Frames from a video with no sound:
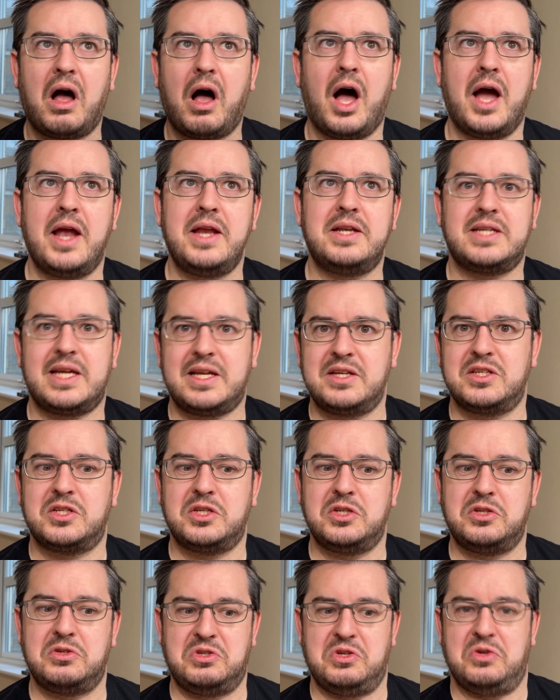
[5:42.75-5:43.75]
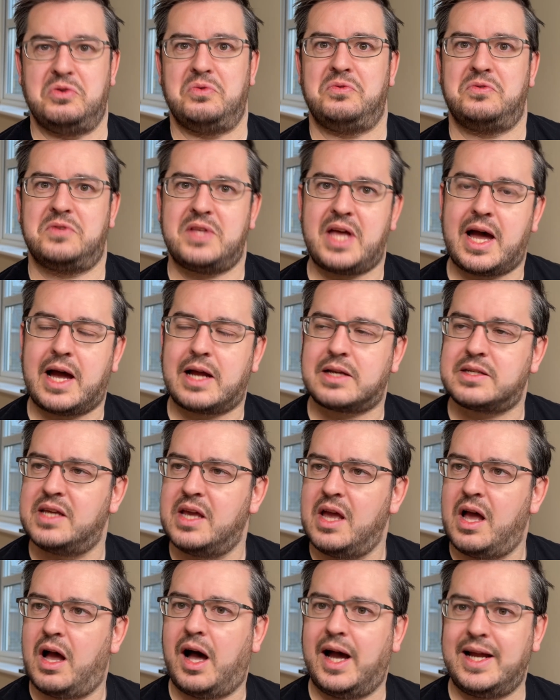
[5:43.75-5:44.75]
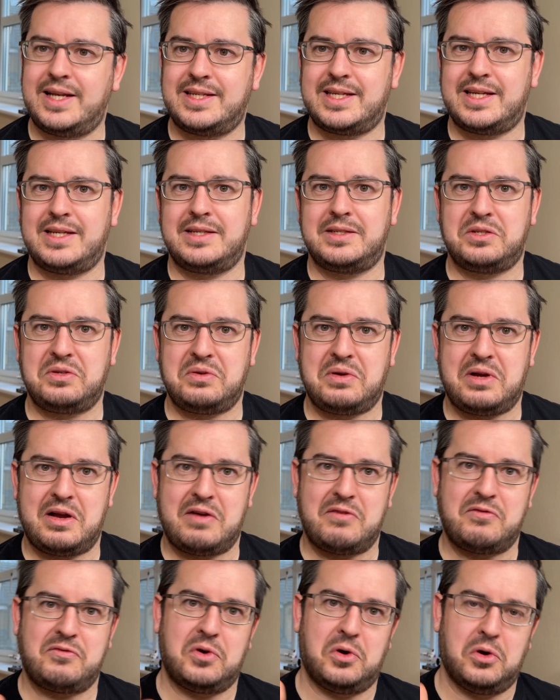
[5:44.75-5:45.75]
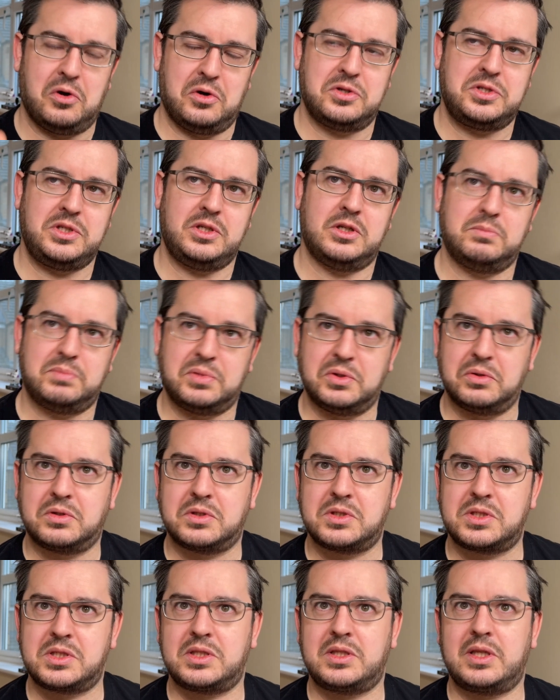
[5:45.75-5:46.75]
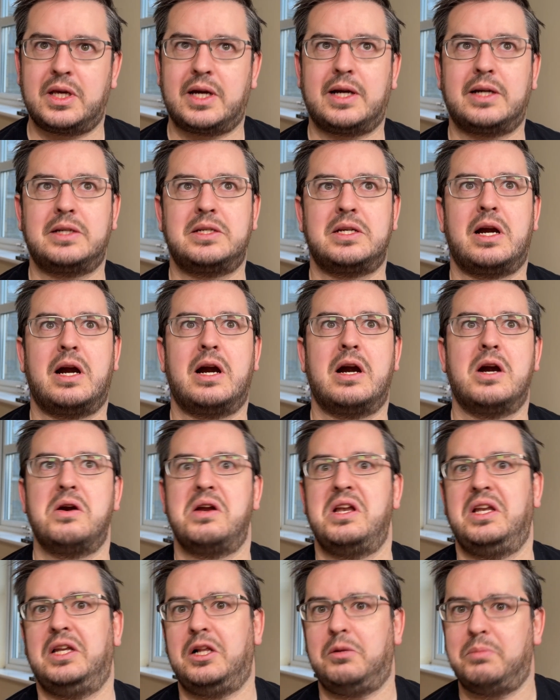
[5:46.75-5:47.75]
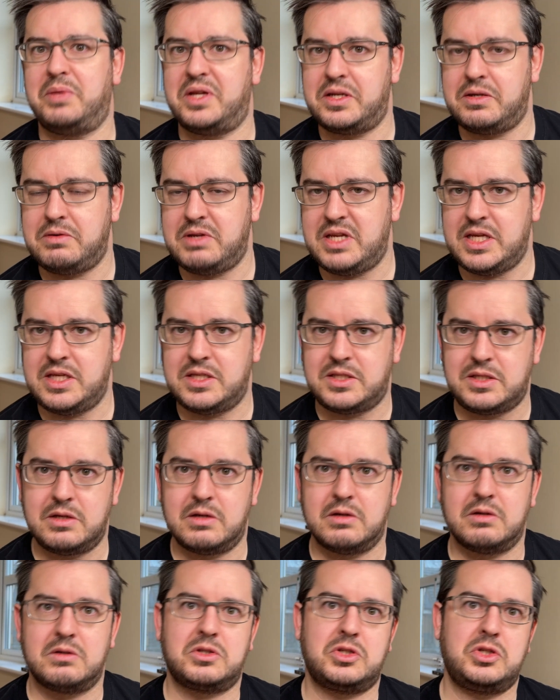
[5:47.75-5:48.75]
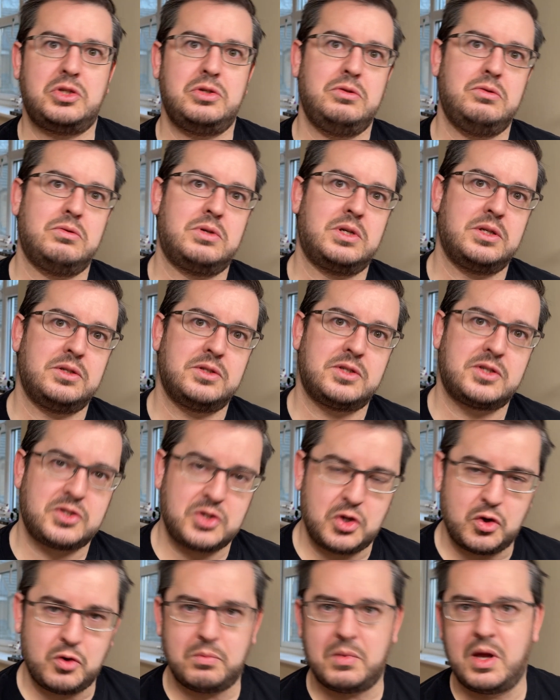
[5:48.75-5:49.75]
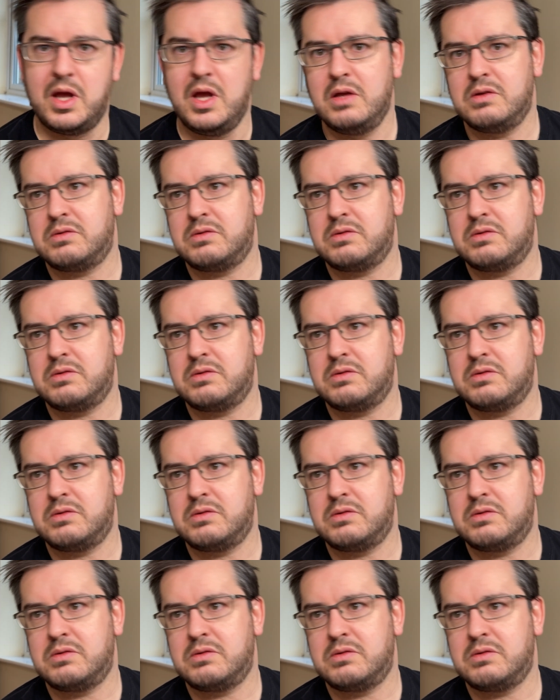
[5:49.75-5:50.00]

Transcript: I tend to do that, I tend to have audiobooks that are a little bit easier to consume.